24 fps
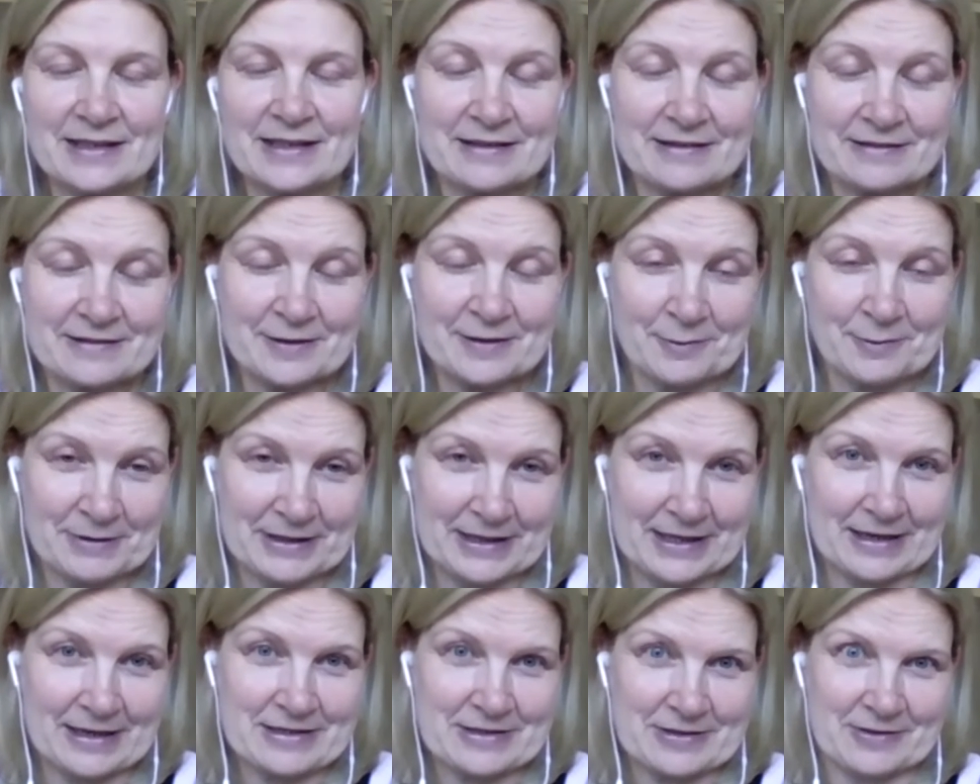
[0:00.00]
So
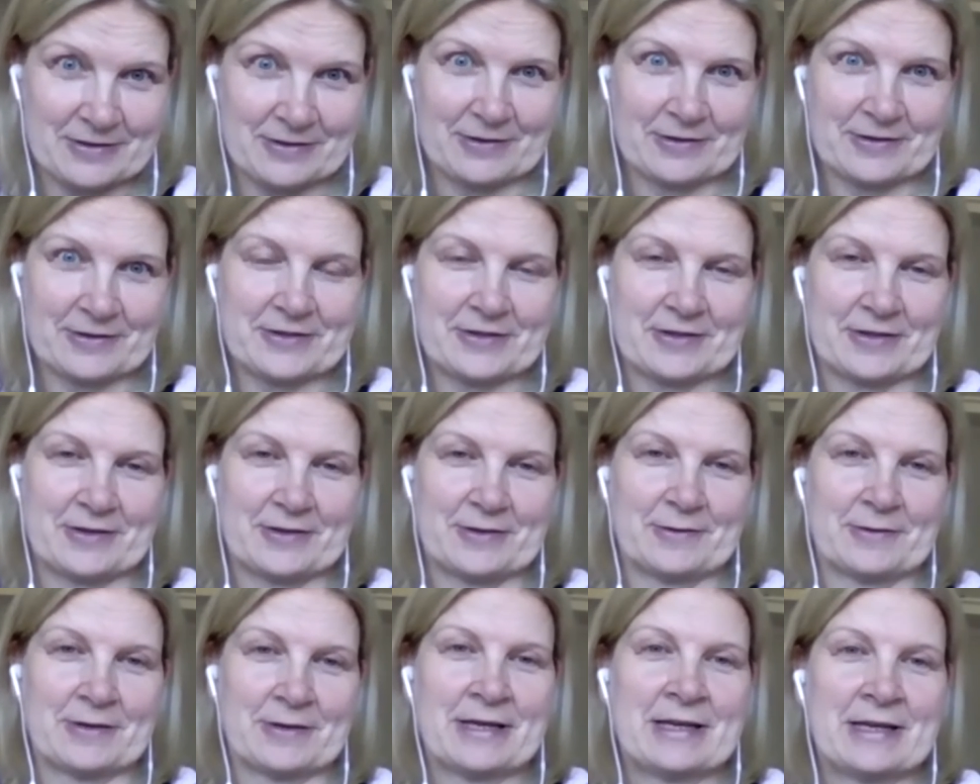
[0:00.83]
with us
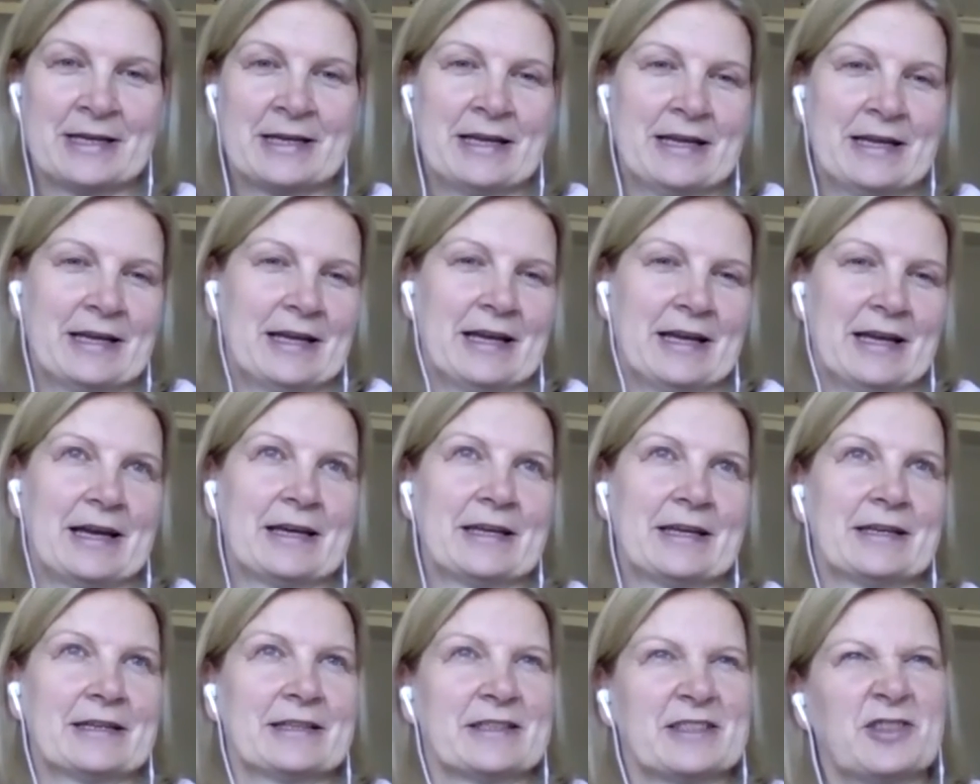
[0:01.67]
also,
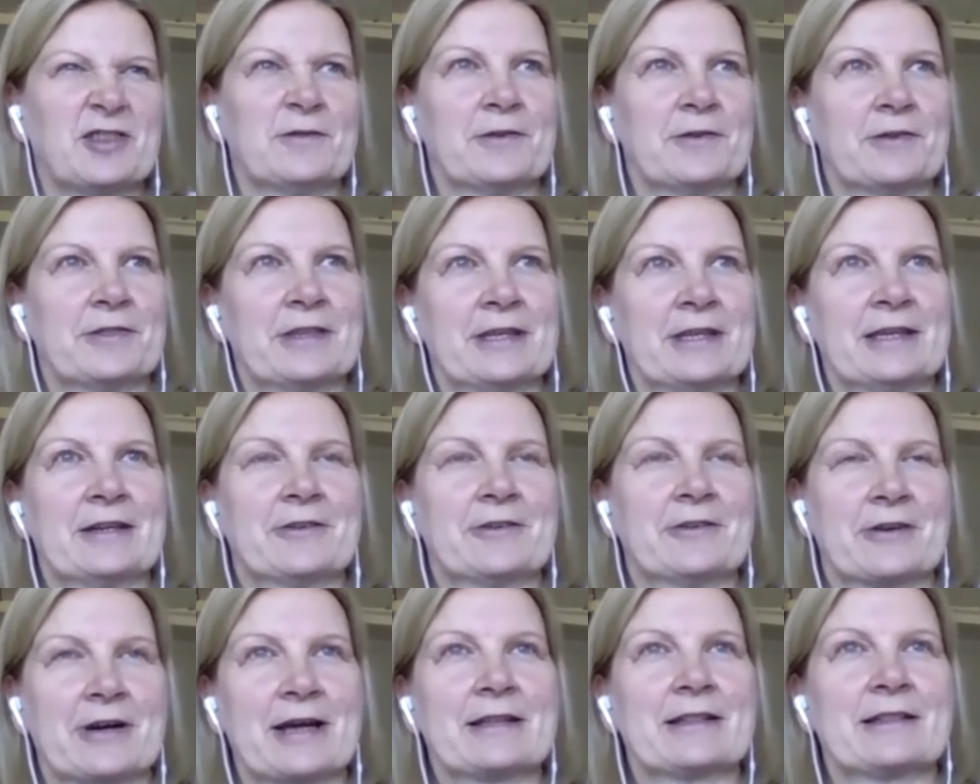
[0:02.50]
and you would think,
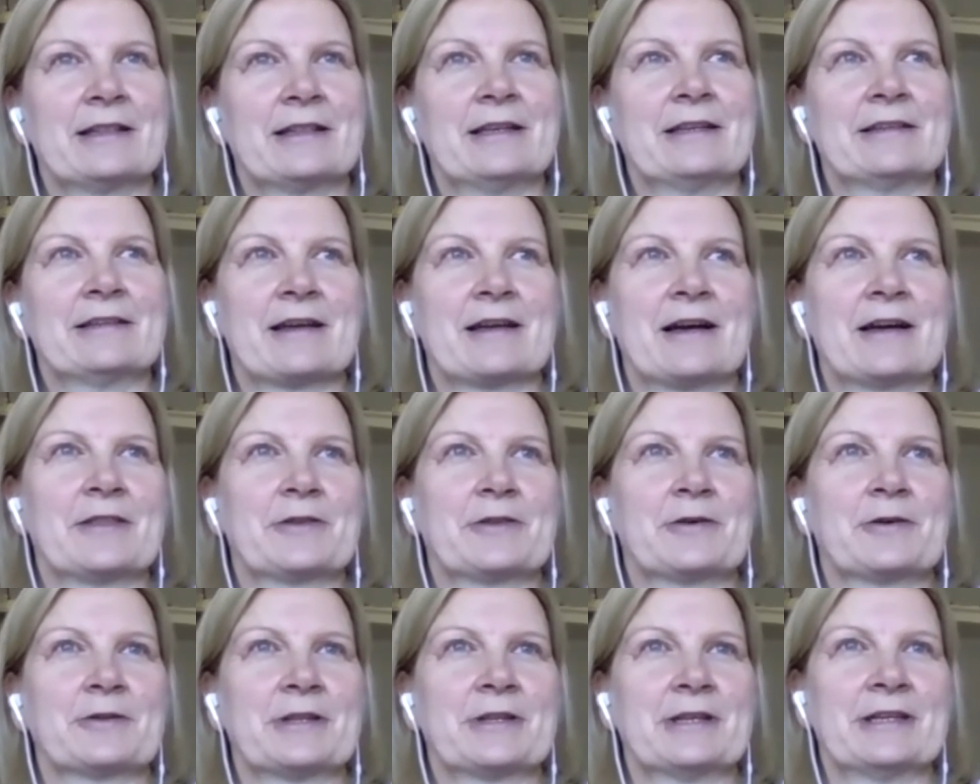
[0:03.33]
or at least I
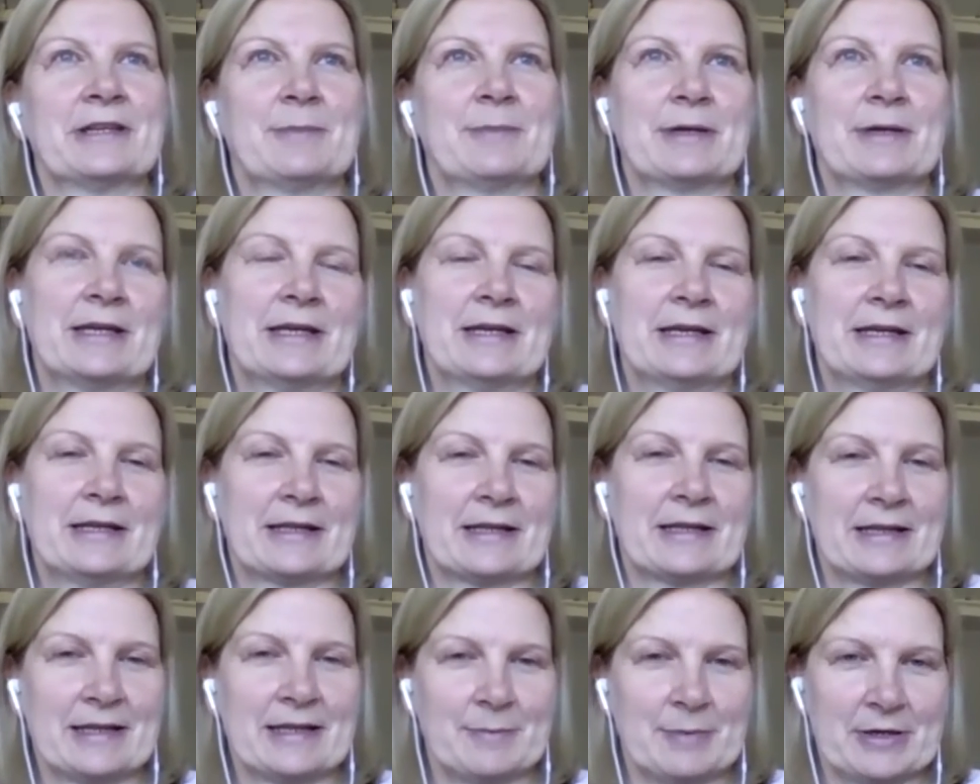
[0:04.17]
thought in the beginning,
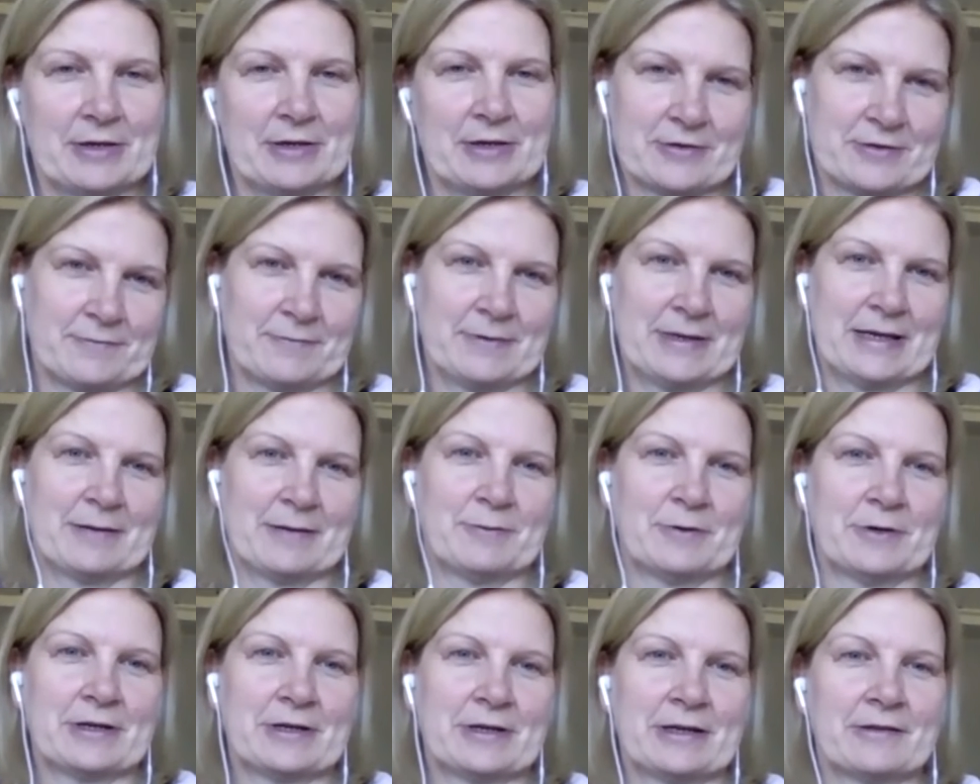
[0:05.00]
that hey, because we are
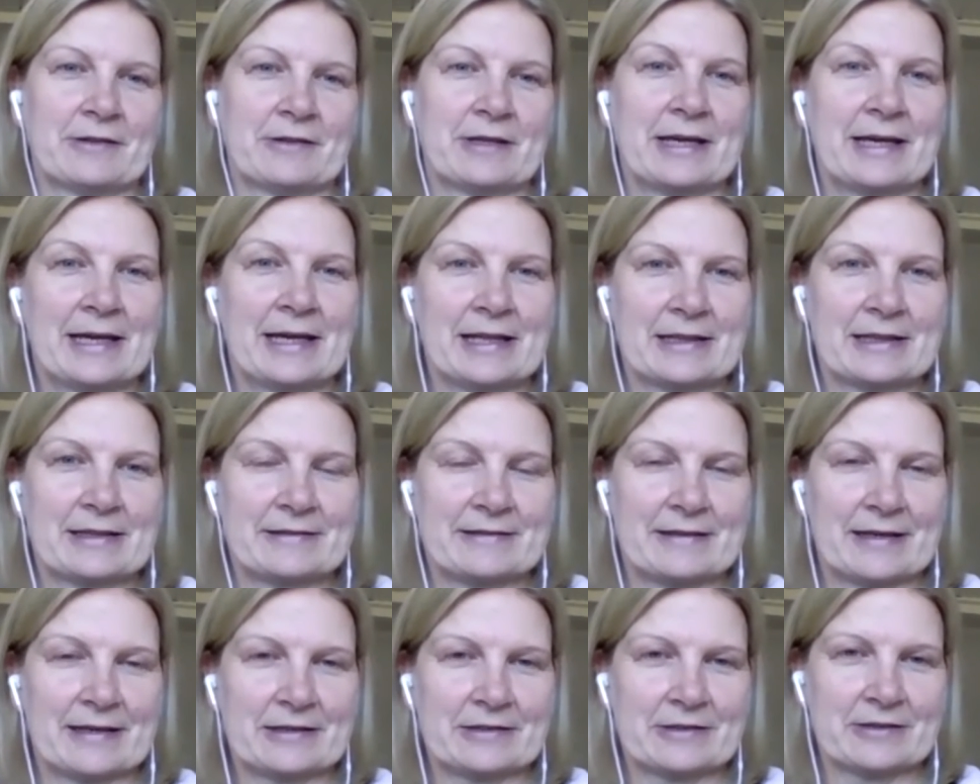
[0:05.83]
working in the health
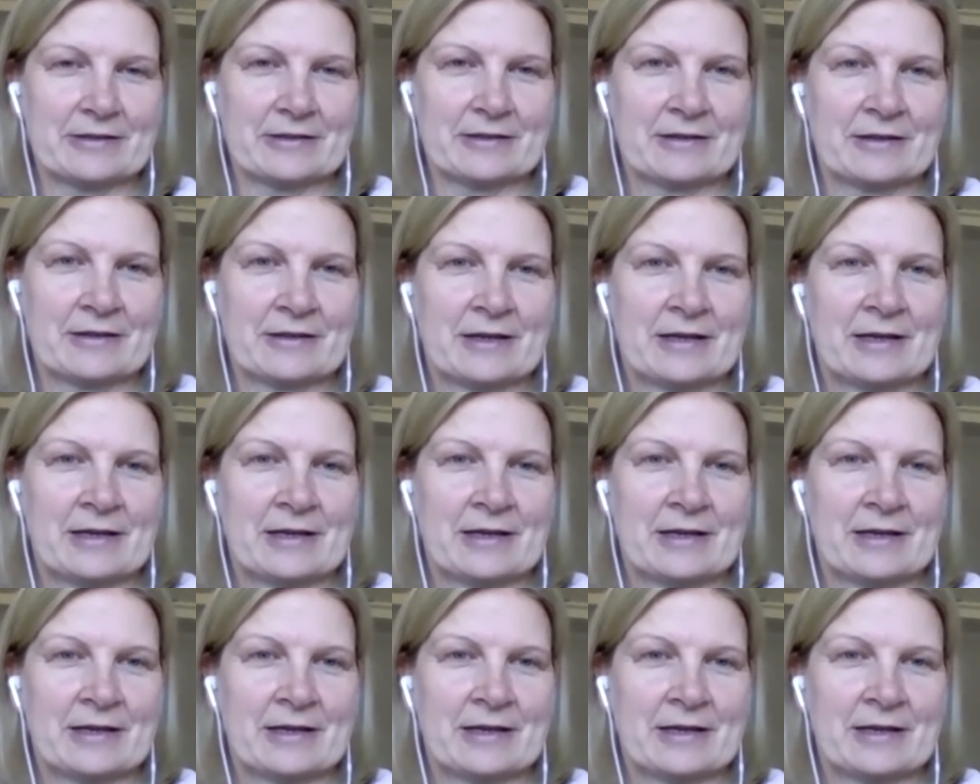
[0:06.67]
sector,